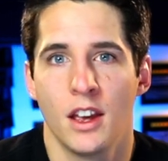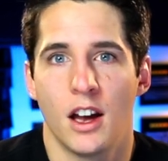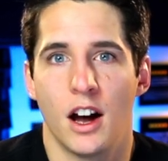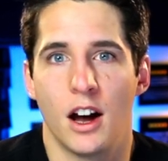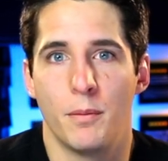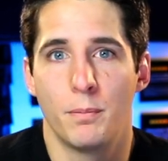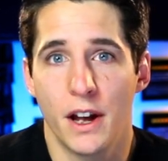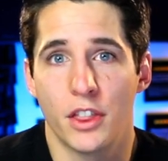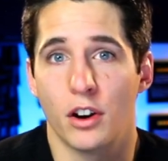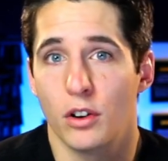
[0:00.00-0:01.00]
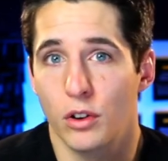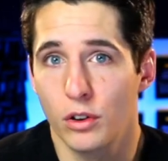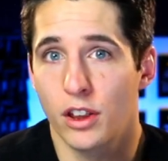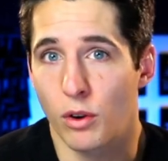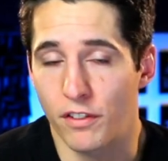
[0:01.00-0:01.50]
But the
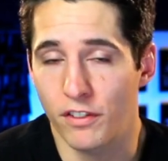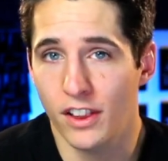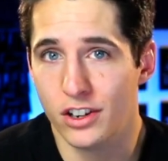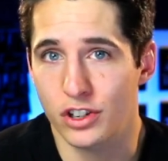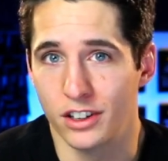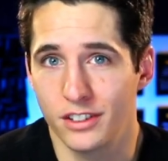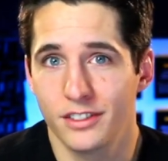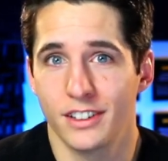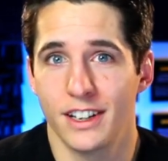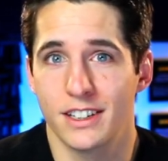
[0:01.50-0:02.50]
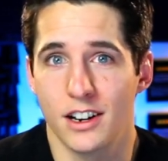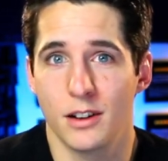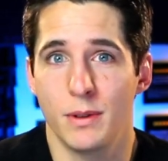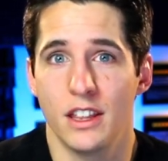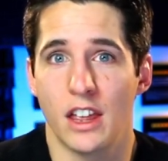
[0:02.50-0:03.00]
early reflection is going to
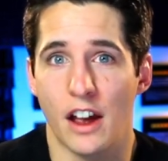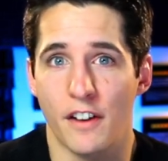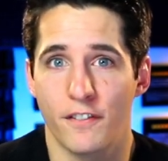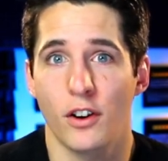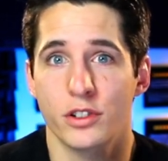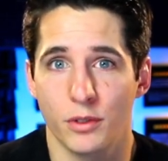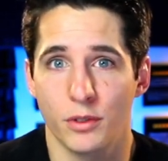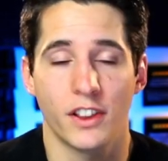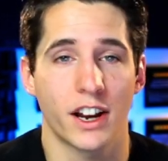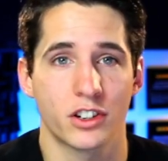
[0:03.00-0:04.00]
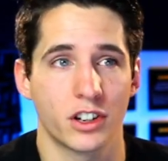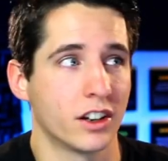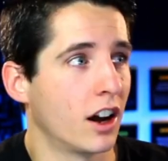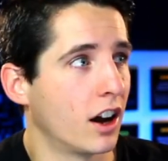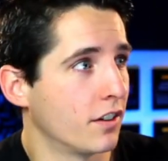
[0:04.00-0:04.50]
be that first
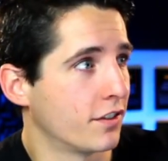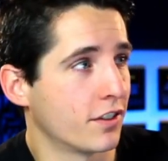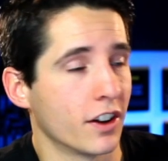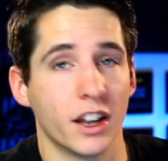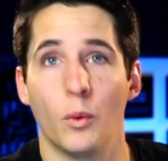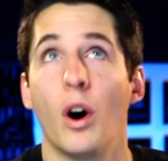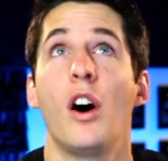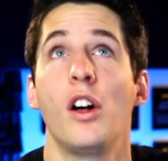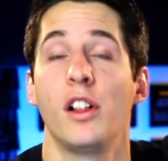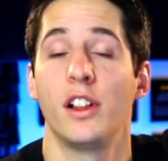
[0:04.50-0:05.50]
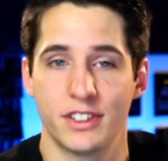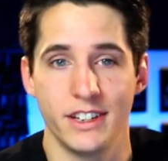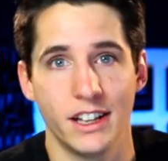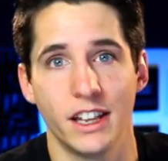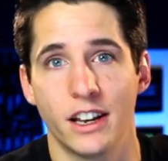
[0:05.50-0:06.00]
reflection of a wall, a
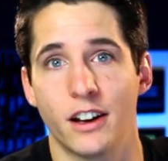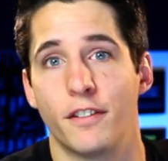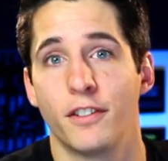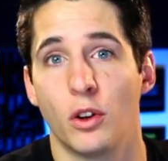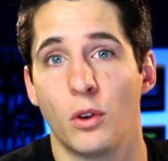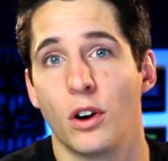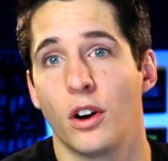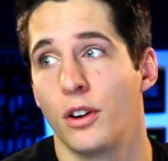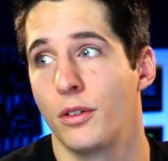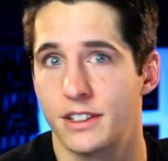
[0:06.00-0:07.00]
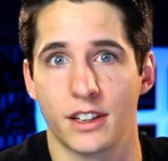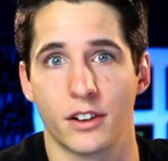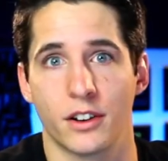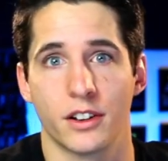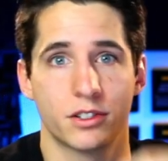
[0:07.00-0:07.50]
ceiling, a floor,
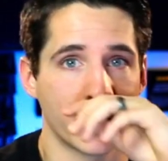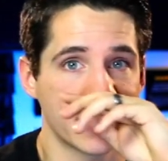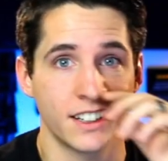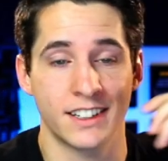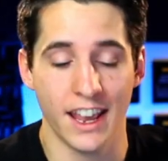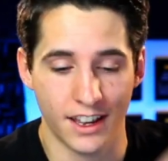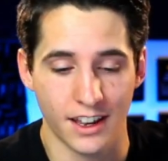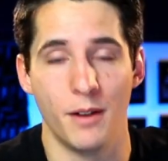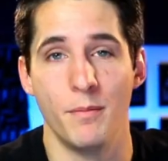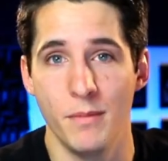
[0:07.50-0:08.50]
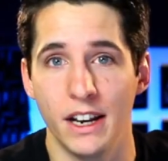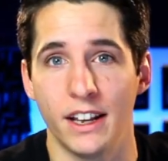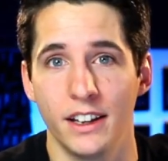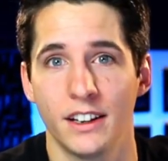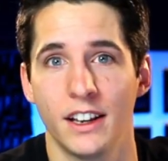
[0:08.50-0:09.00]
etc. So that's going to take a
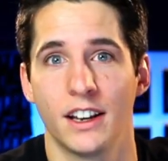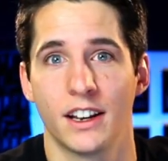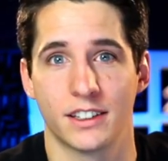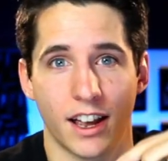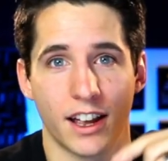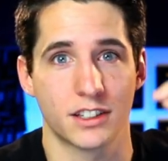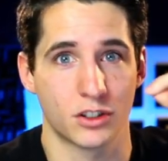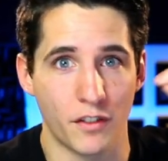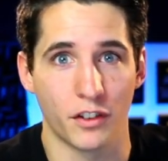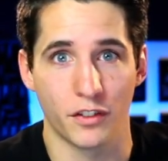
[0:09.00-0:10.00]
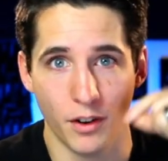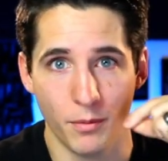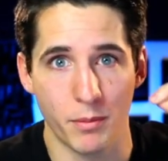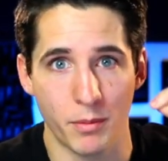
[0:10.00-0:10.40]
minute because that has to travel from my